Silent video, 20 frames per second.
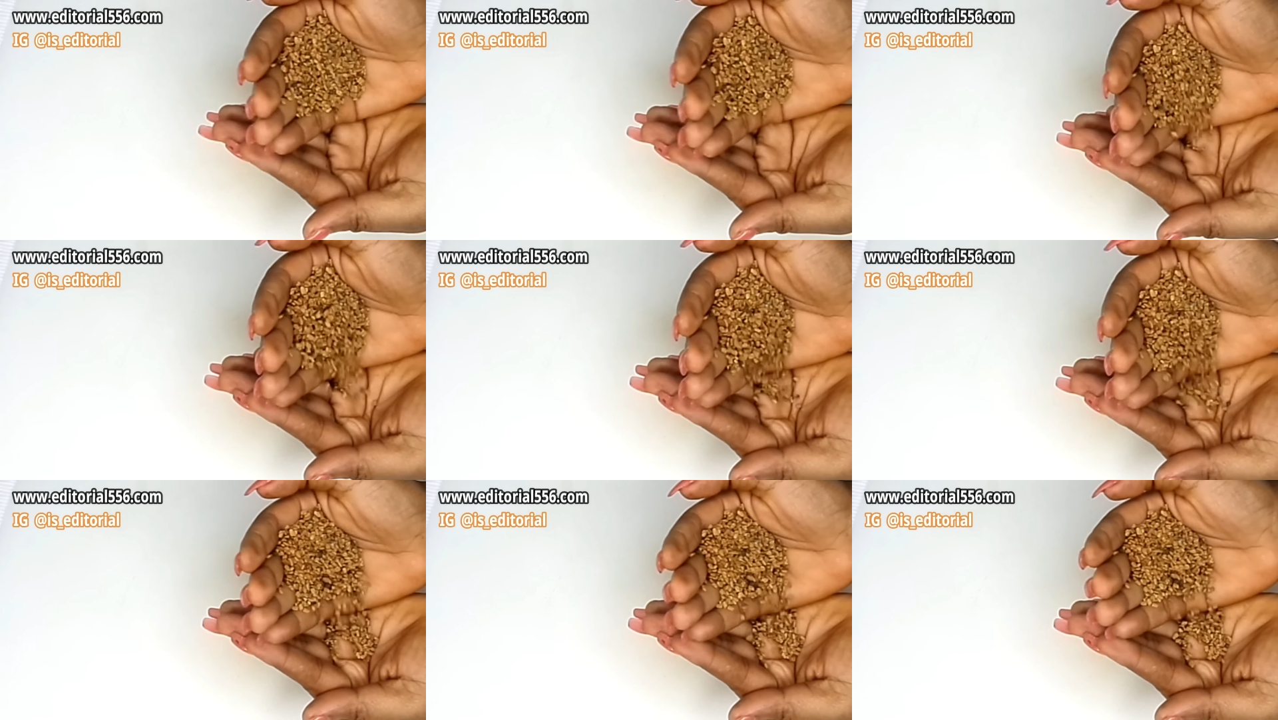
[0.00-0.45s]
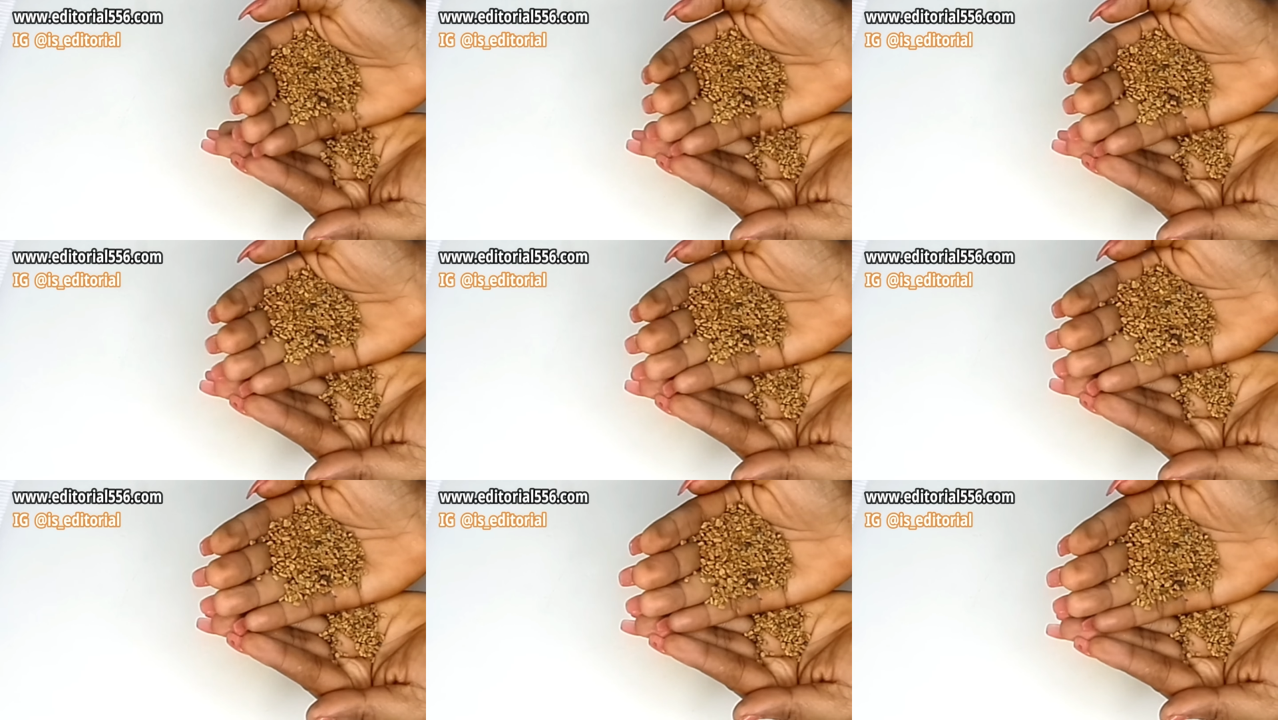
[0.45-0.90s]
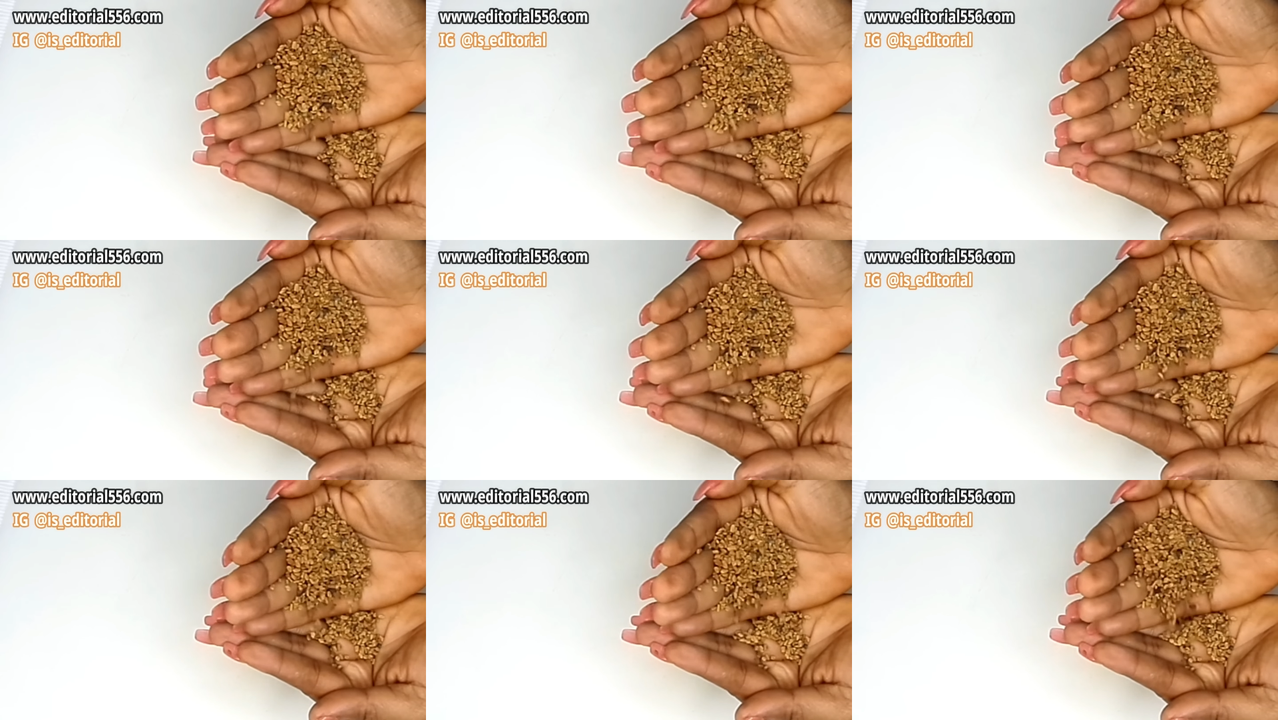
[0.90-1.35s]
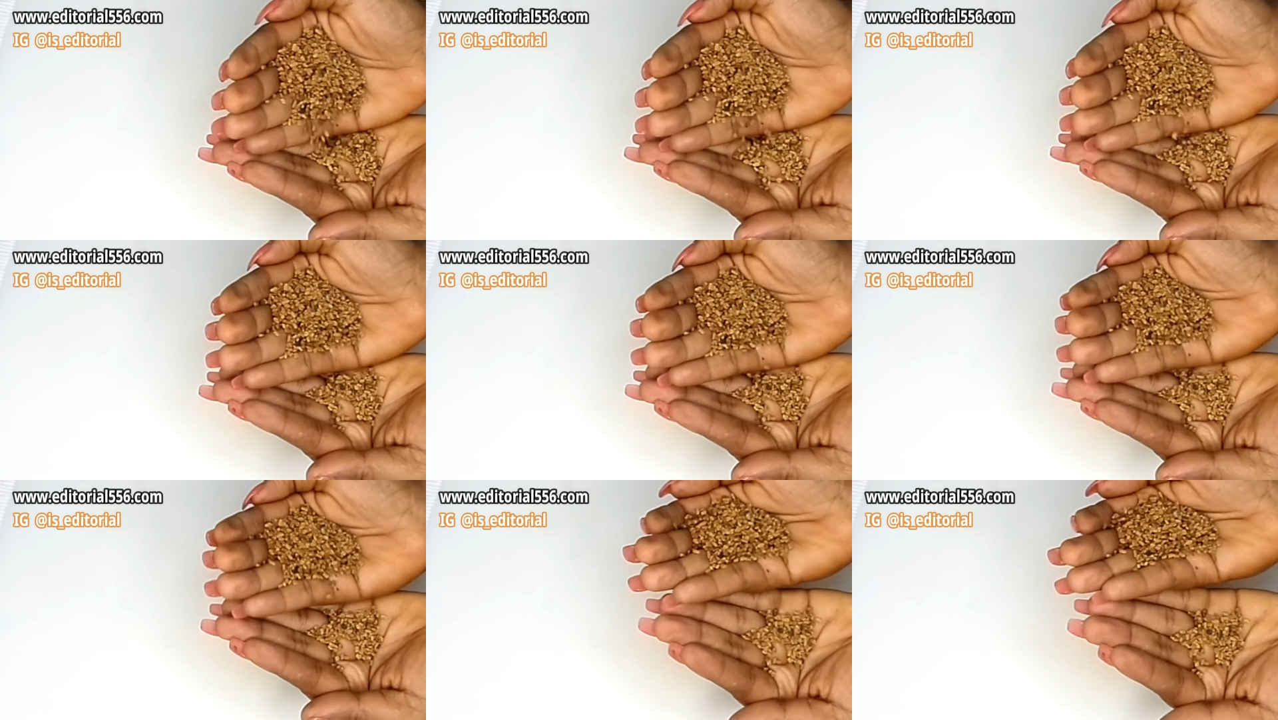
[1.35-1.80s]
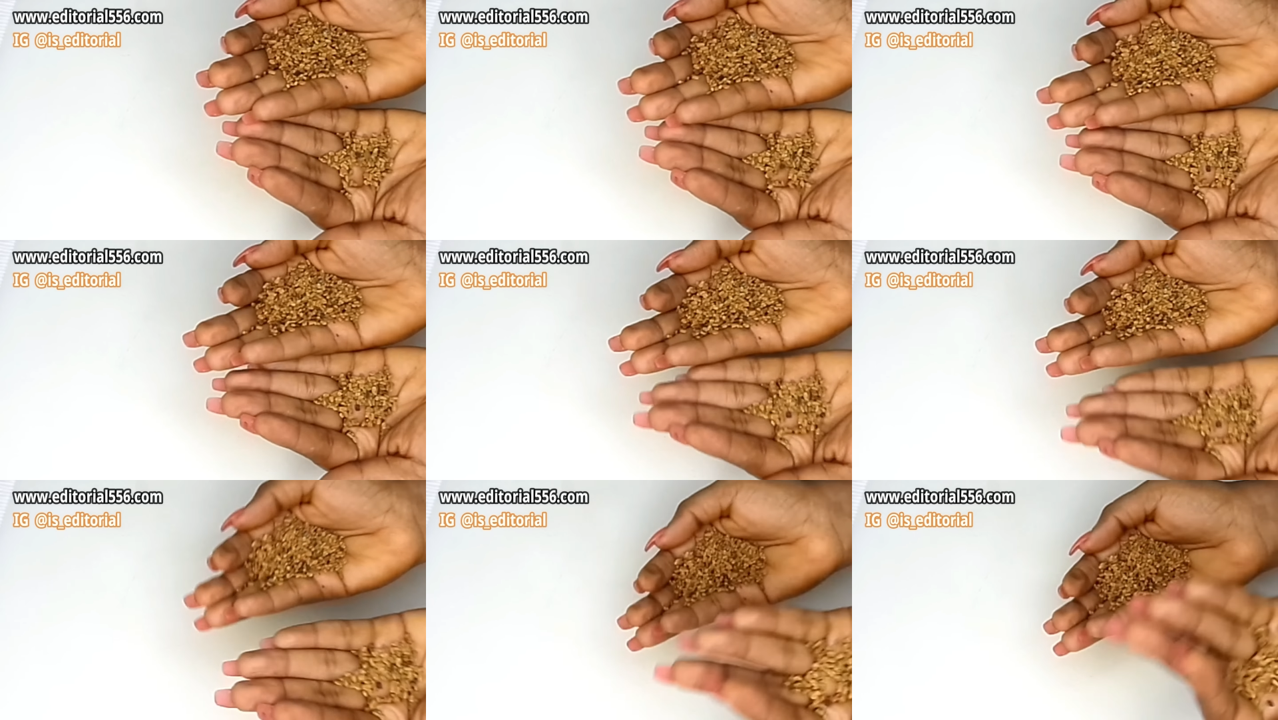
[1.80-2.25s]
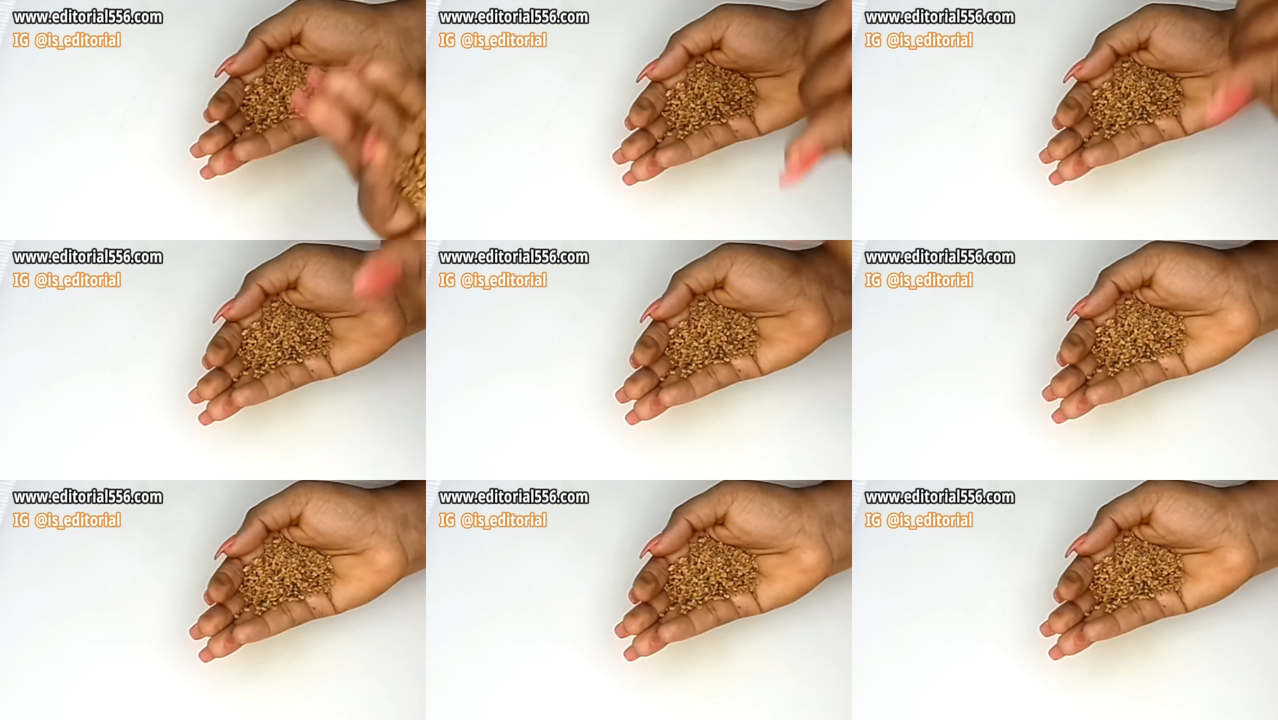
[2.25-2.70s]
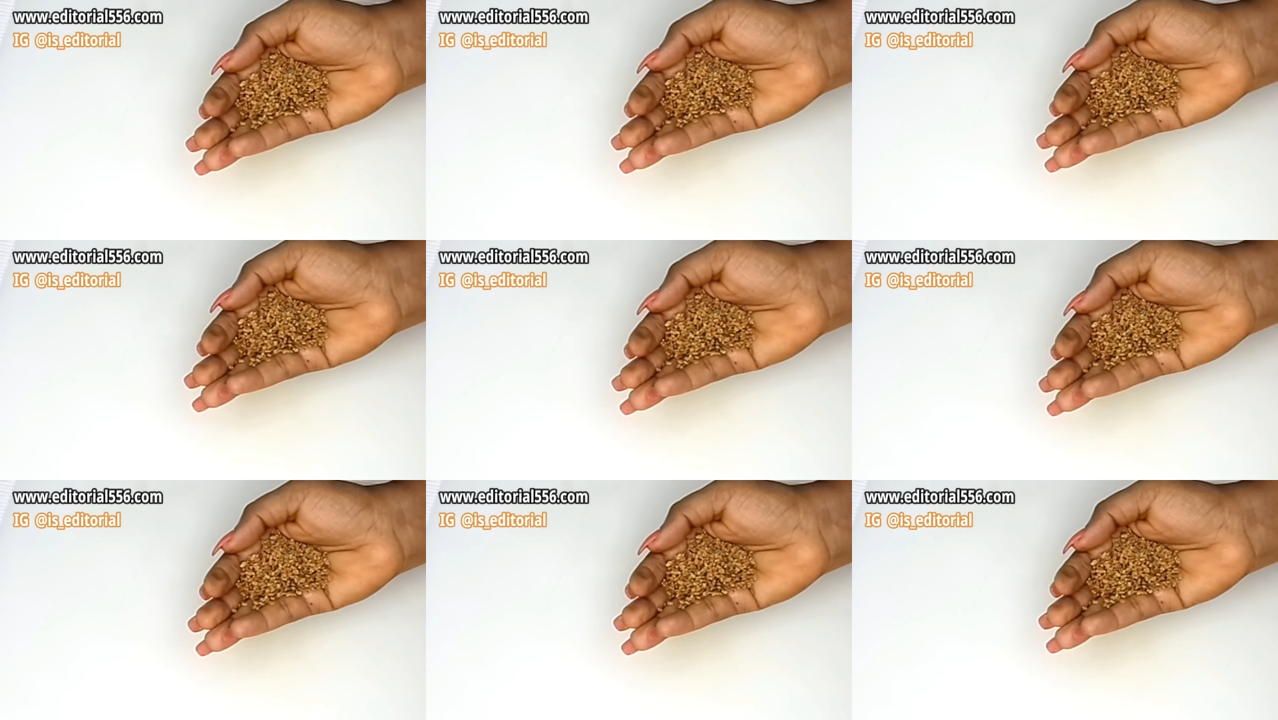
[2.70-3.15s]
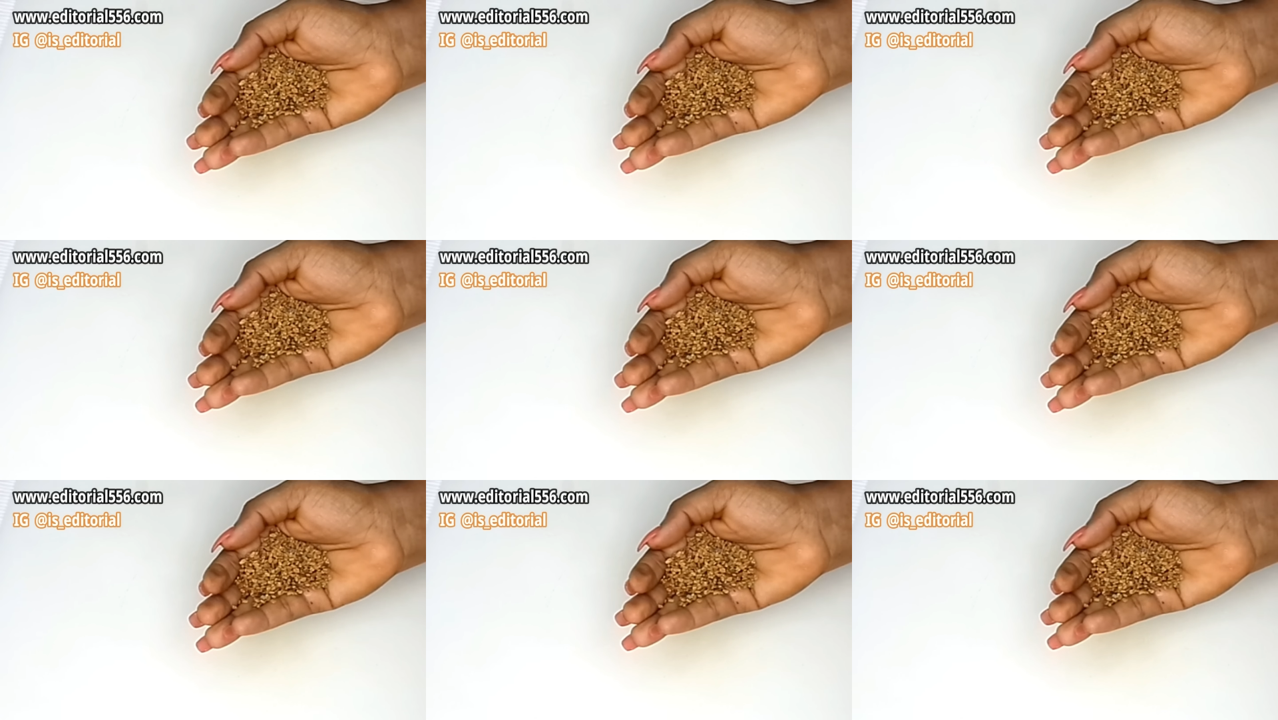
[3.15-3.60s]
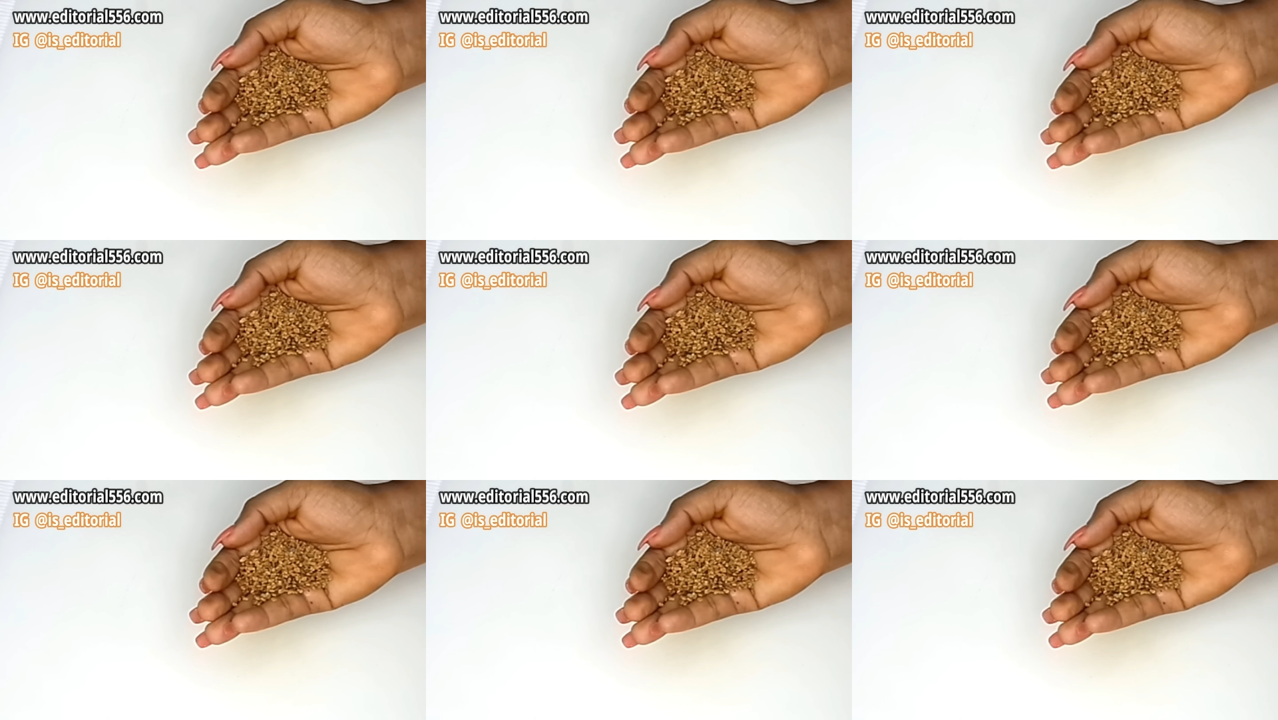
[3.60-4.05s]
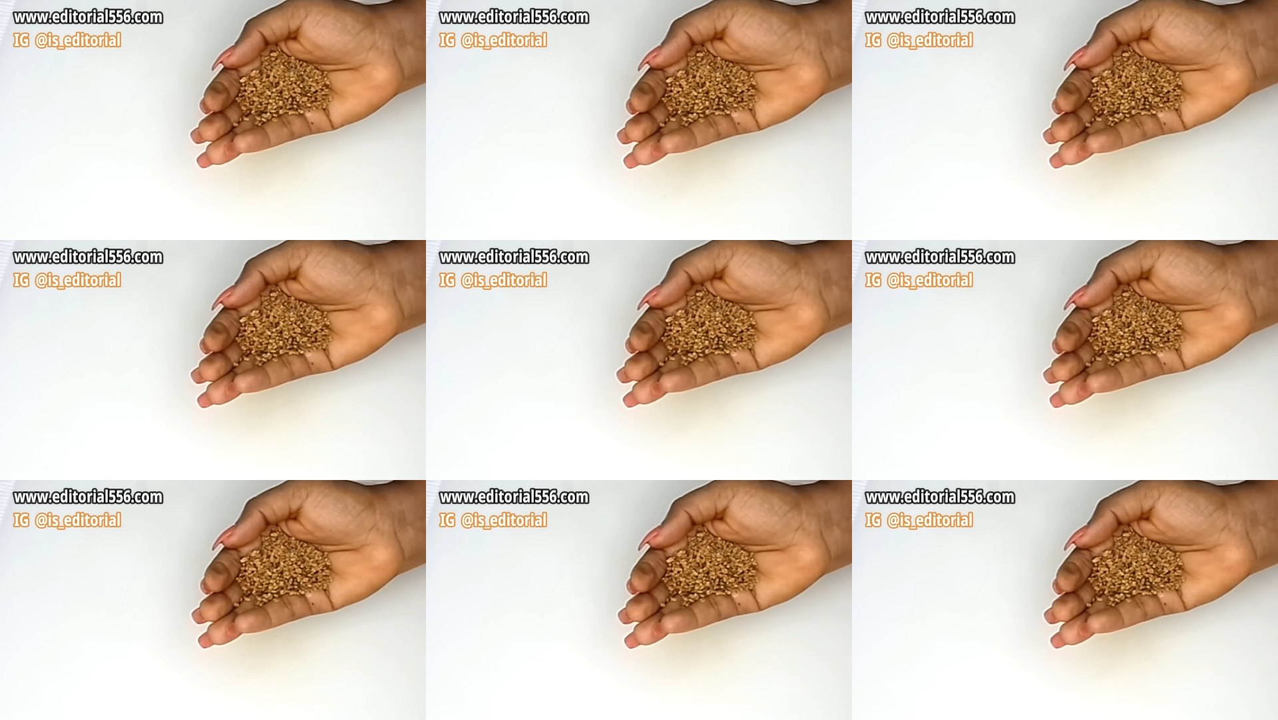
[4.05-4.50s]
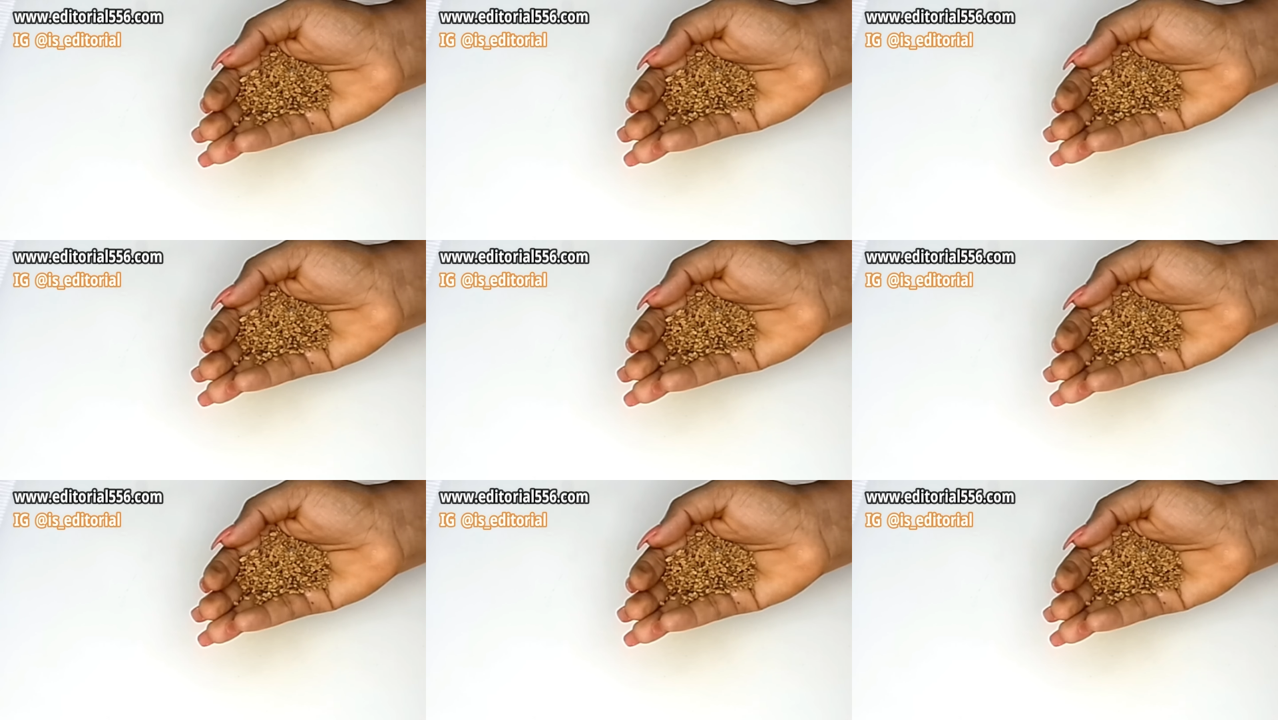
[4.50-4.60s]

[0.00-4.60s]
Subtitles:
(no speaker visible)